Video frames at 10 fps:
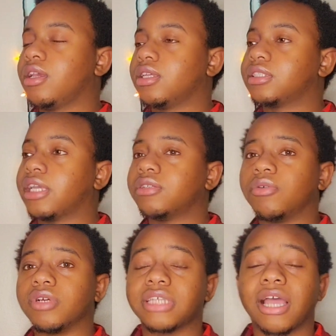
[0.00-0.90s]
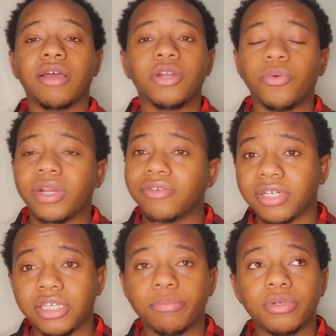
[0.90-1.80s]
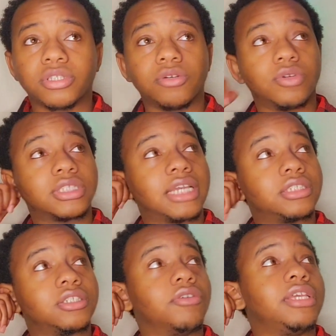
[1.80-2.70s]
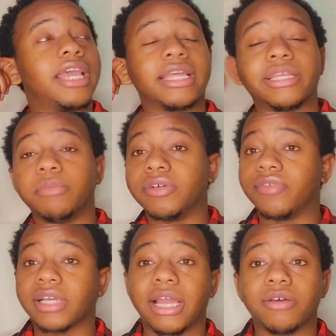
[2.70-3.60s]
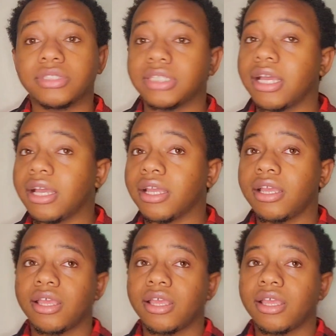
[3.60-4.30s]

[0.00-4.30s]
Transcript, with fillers: Take the horse I don't know where the fuck he put the horse. I just know he had that motherfucker outside.